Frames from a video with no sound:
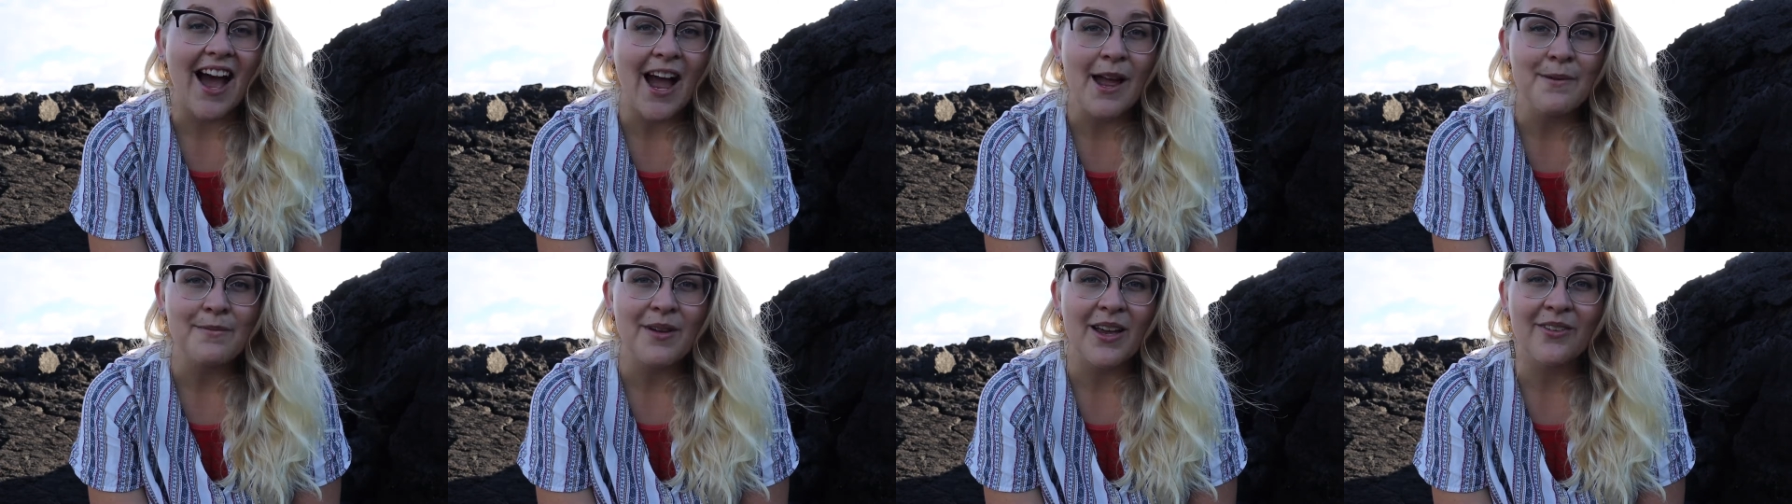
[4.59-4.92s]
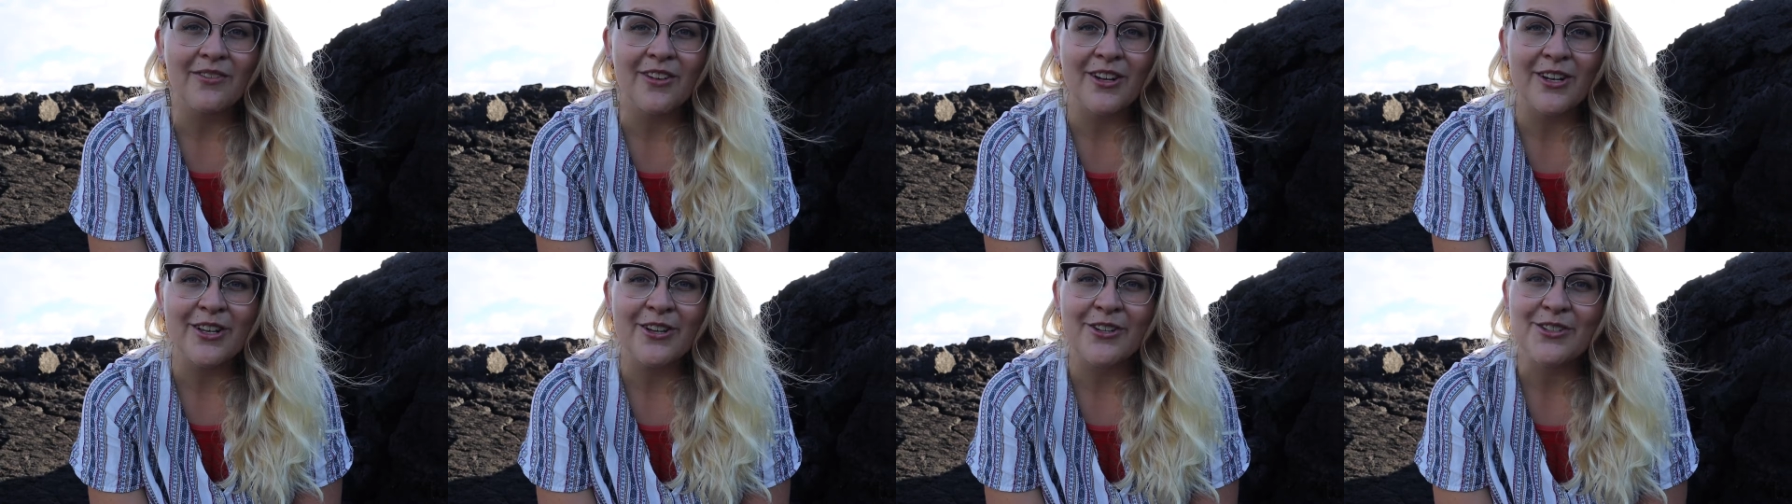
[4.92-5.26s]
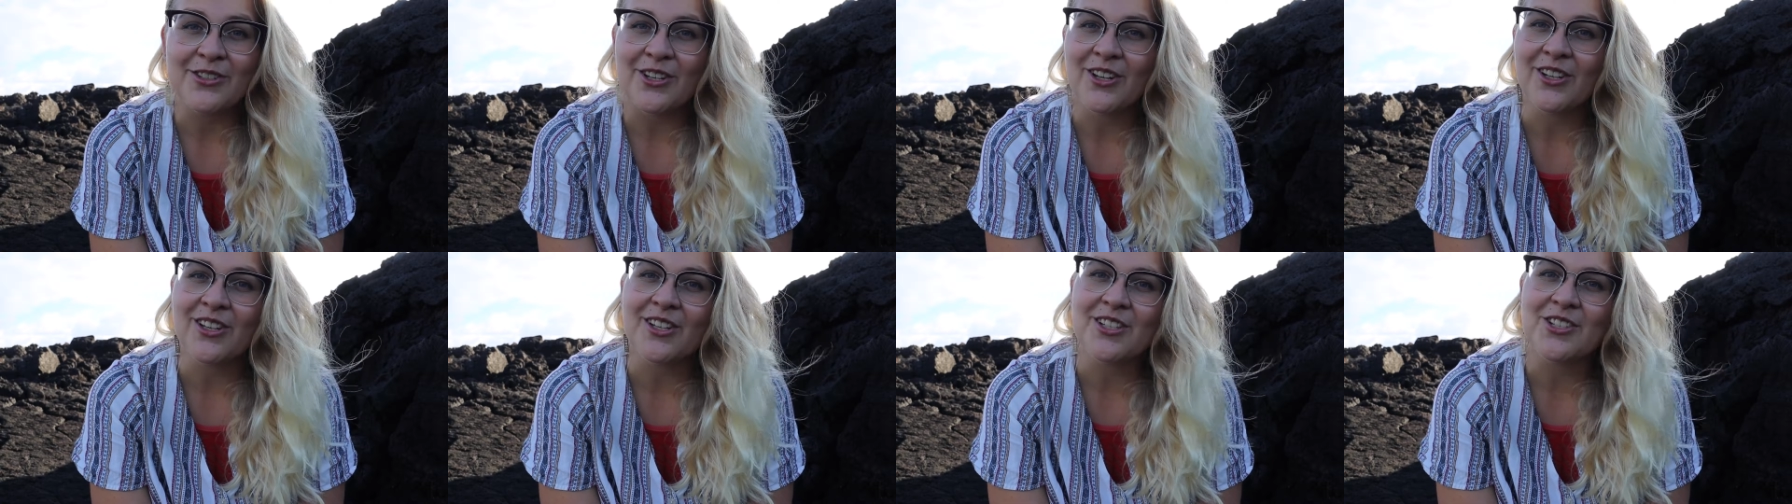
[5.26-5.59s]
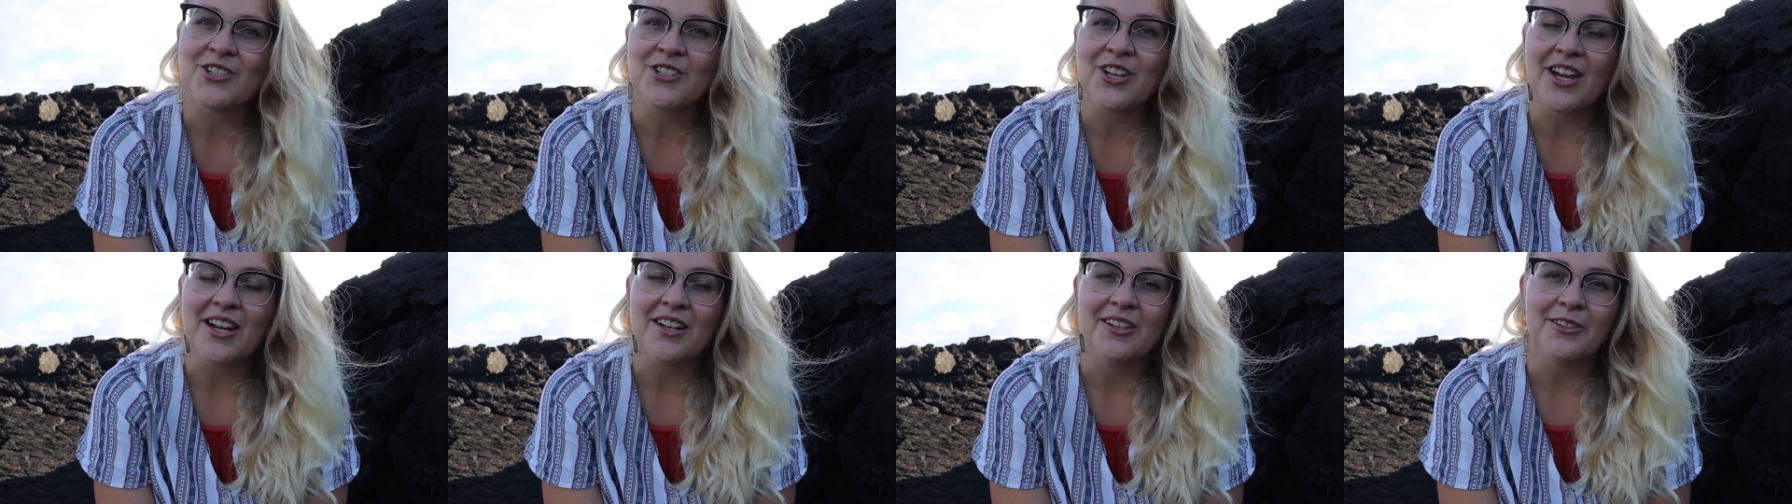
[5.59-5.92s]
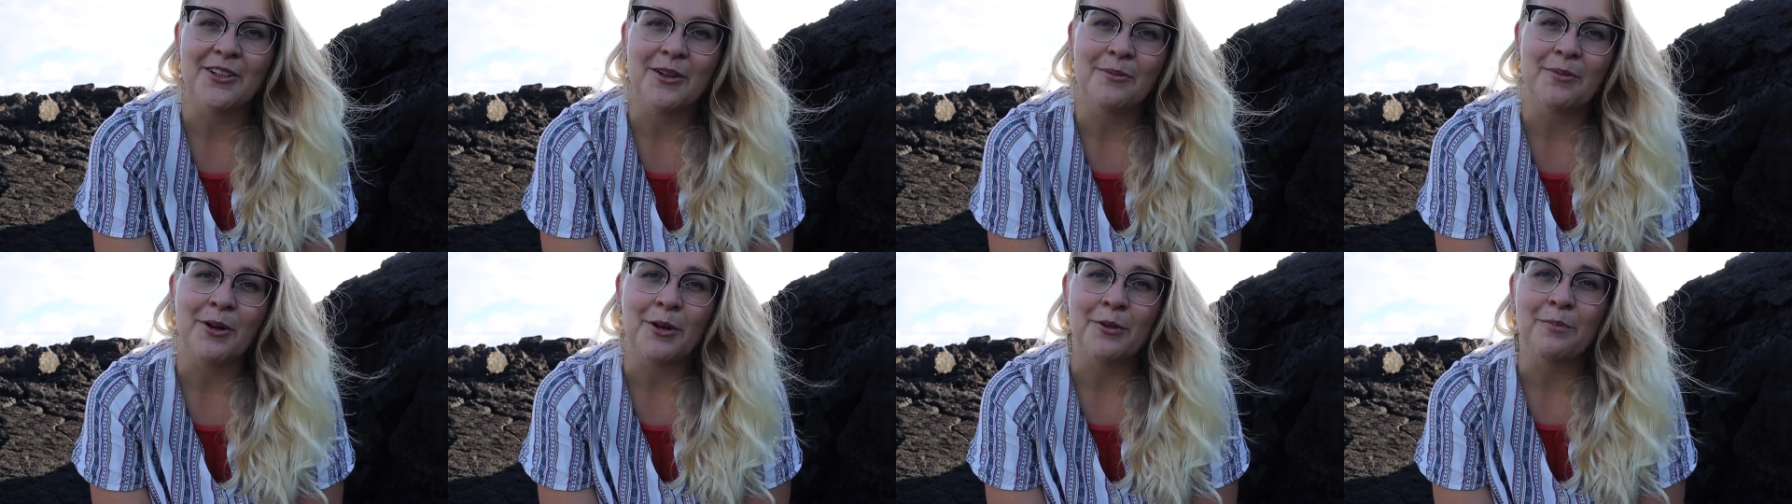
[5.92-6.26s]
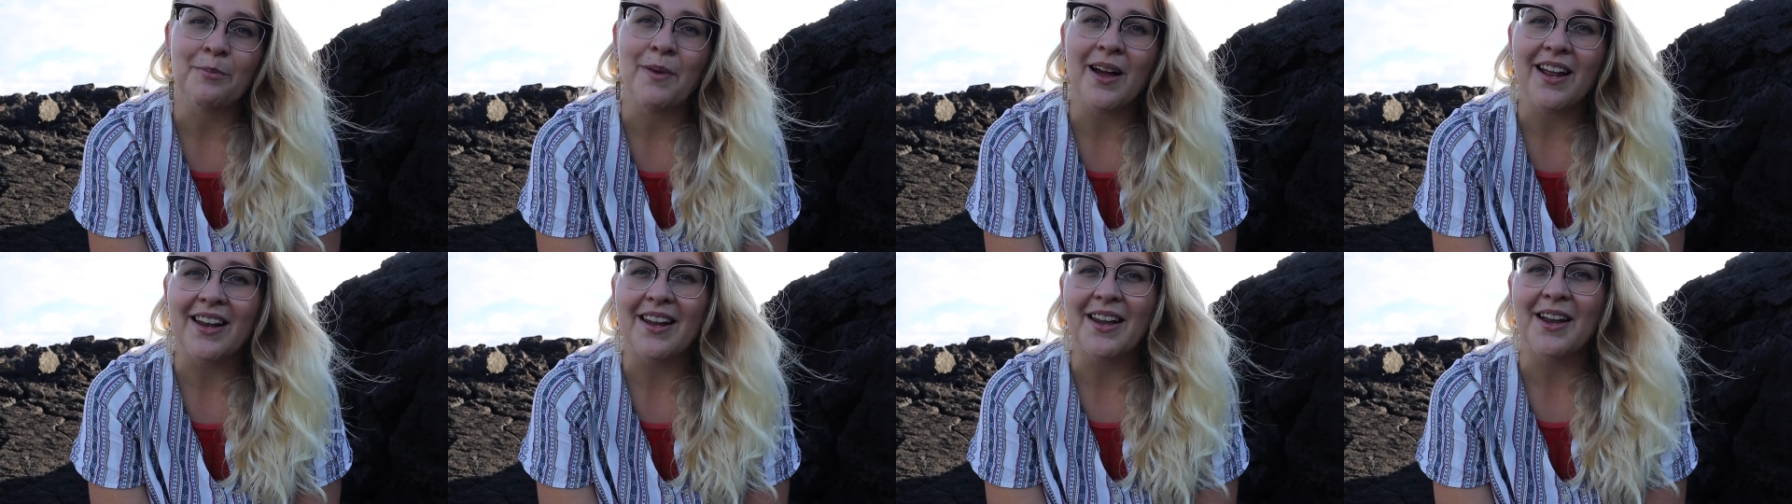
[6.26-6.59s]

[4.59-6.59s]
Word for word: I make videos on this channel about my